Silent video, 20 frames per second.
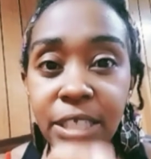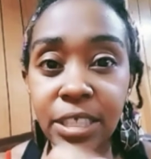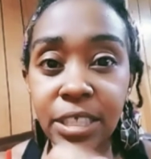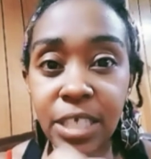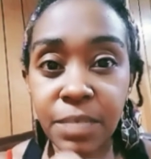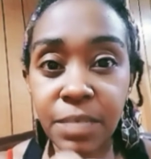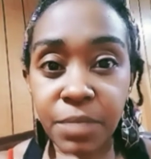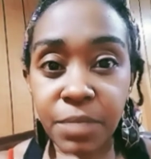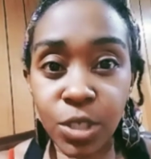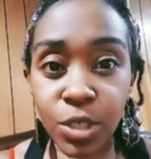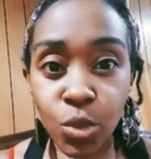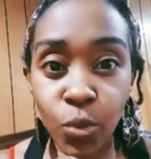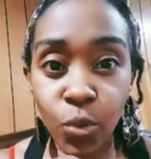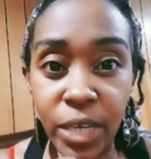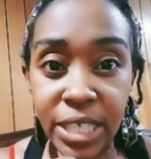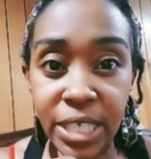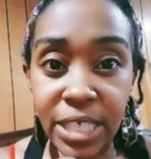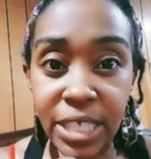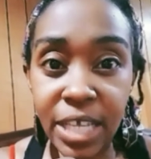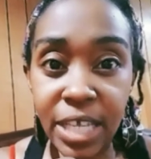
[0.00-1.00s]
keep
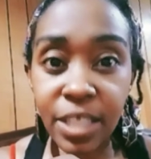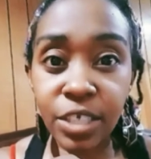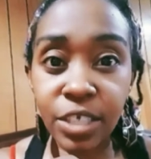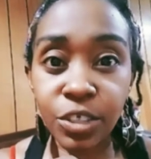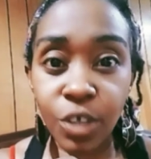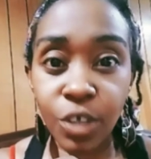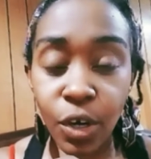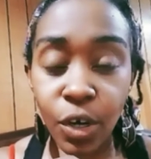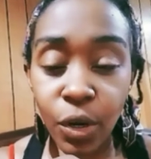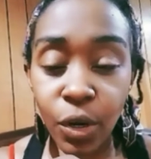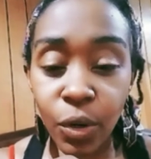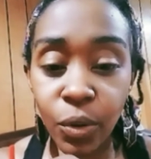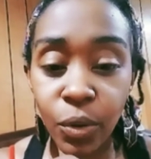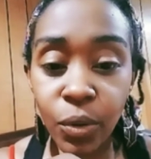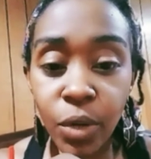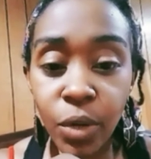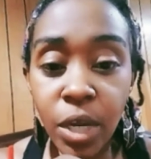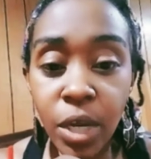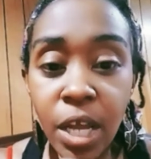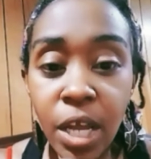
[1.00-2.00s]
squeezing the dough
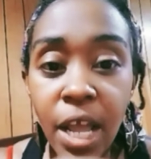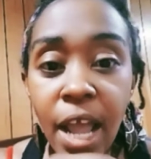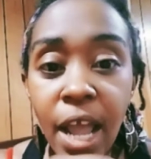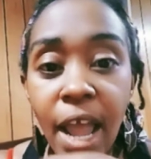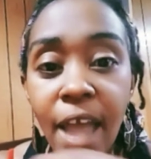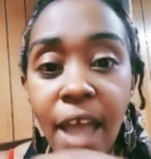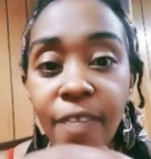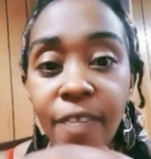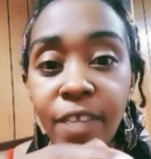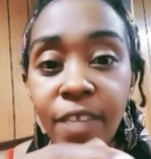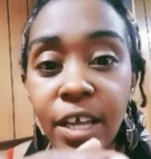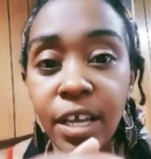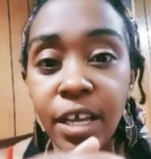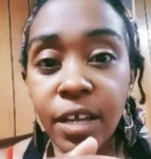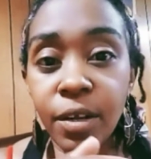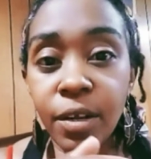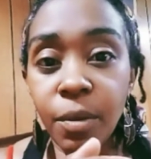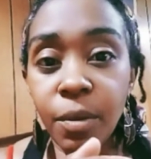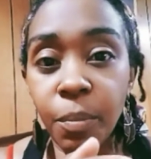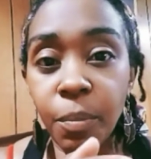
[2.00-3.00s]
and
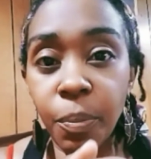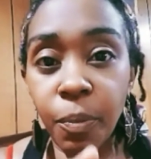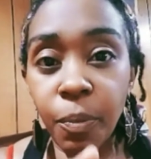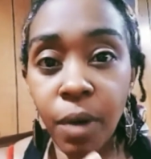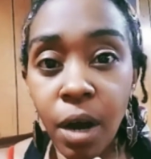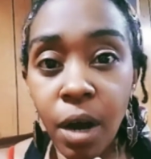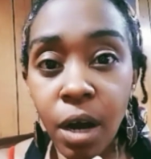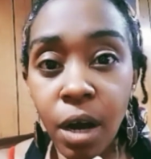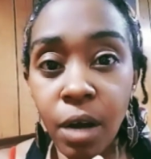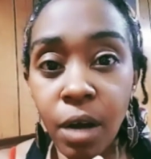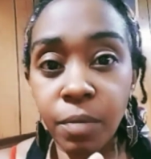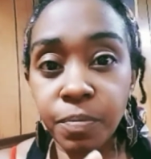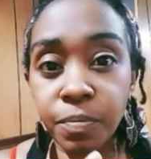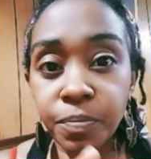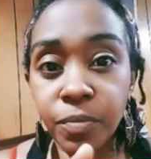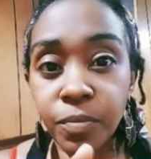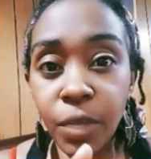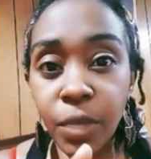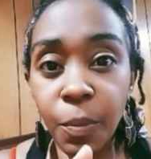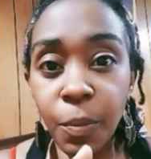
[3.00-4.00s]
then
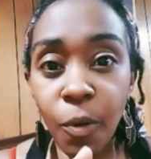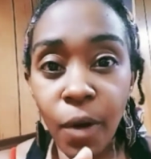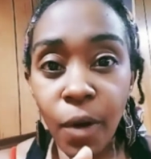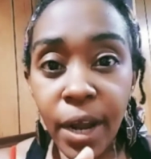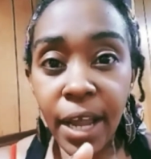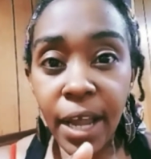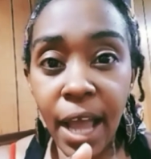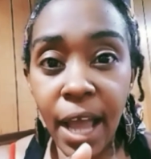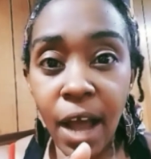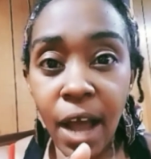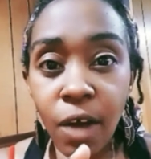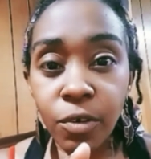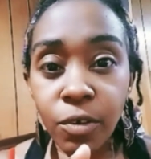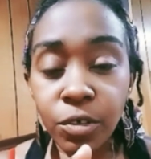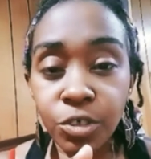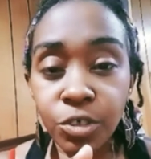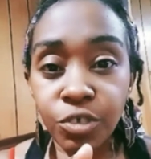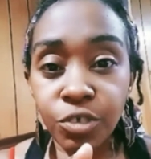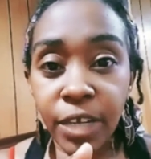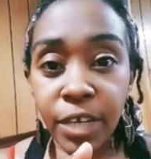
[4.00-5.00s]
pouring out or
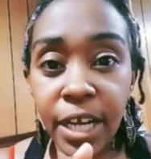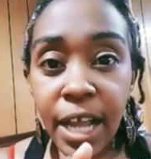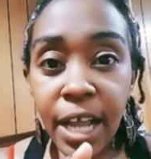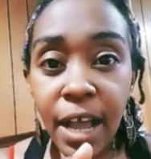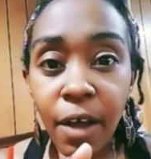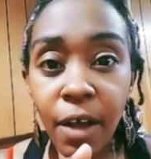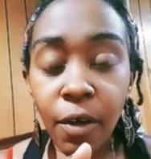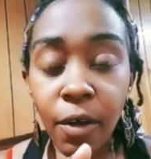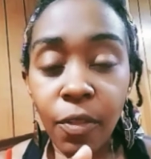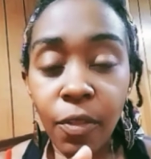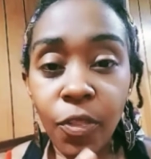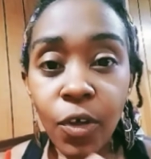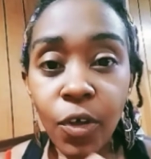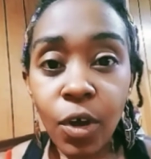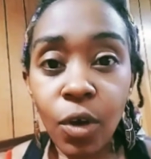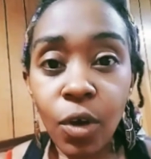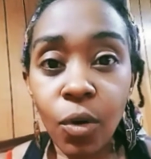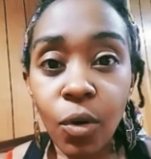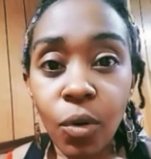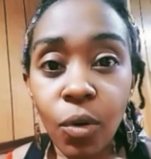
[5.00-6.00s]
draining out the